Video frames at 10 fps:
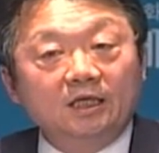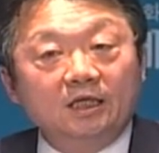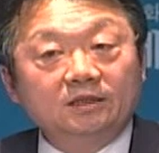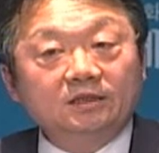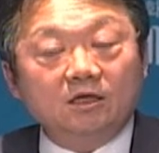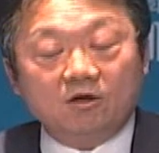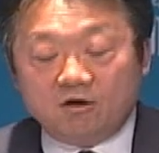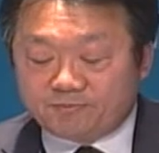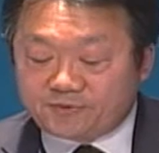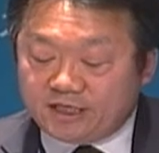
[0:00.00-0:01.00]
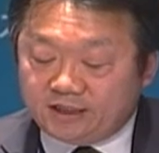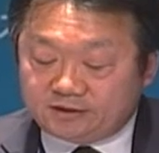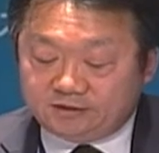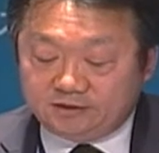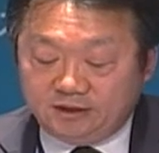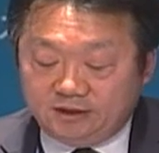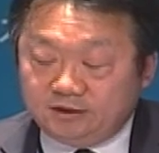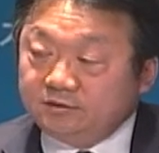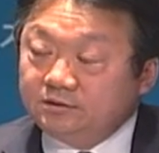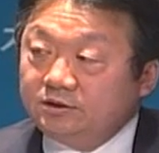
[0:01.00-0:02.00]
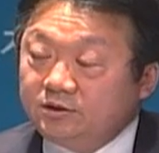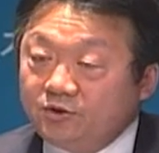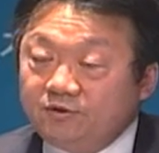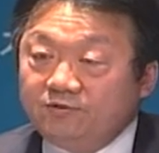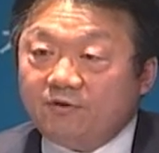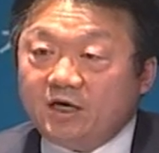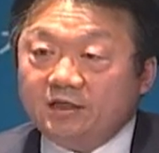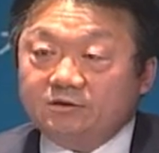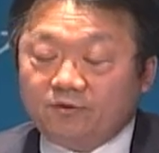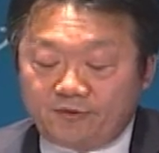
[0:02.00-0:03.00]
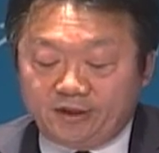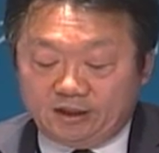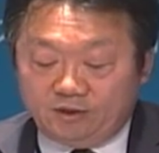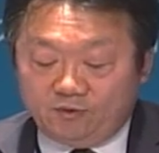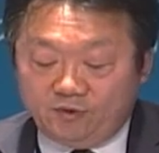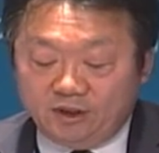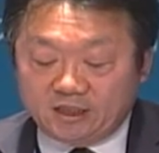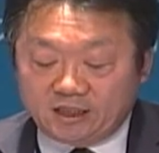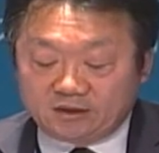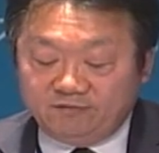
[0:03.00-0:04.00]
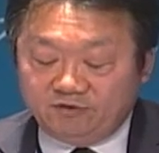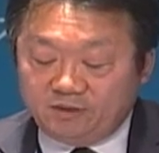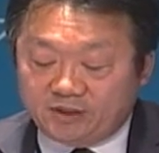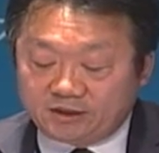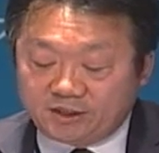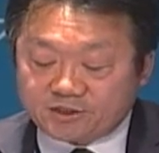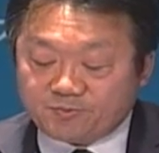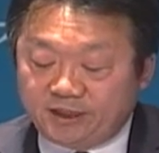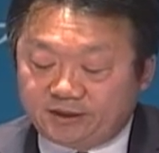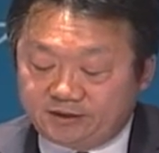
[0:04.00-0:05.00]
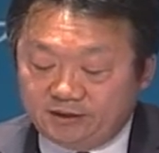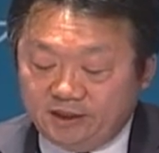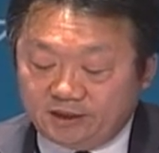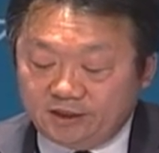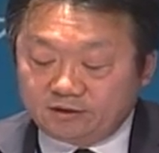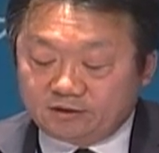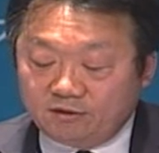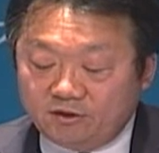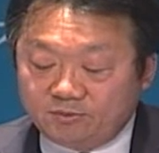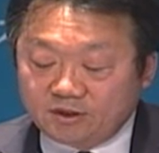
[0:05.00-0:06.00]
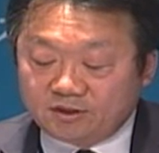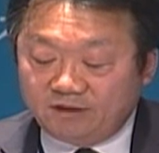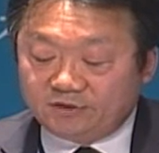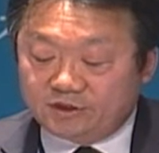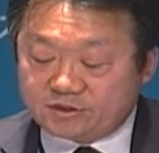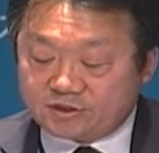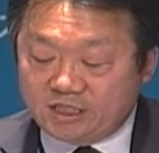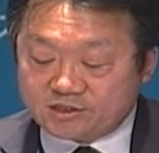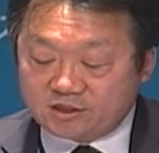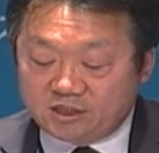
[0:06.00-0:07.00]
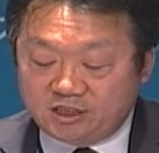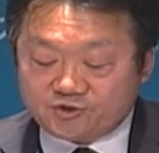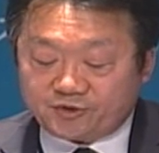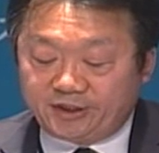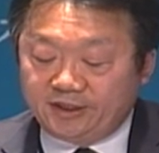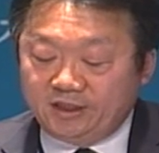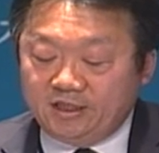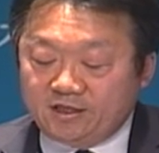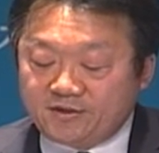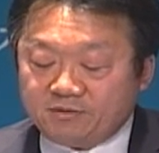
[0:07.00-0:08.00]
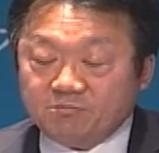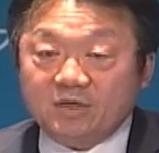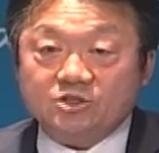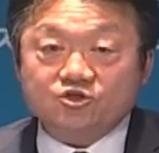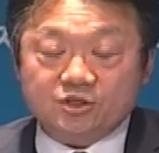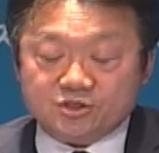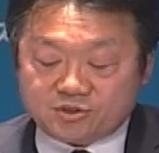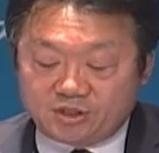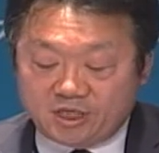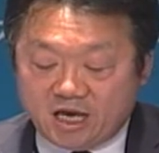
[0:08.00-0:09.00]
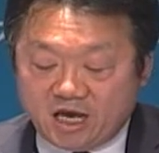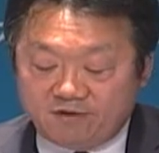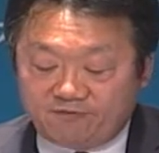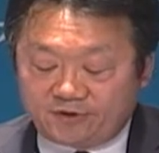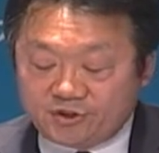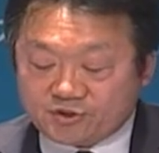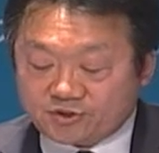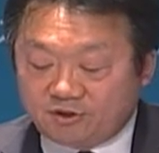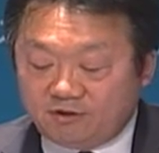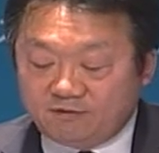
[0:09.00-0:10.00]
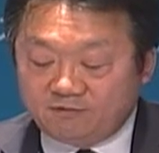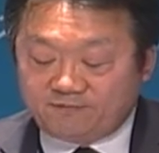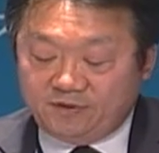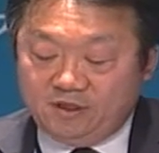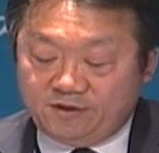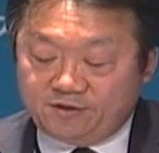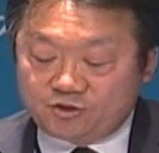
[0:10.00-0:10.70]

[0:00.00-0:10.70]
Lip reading: And I hope that the unified Korea will actively participate in global governance as a country that matches the average of the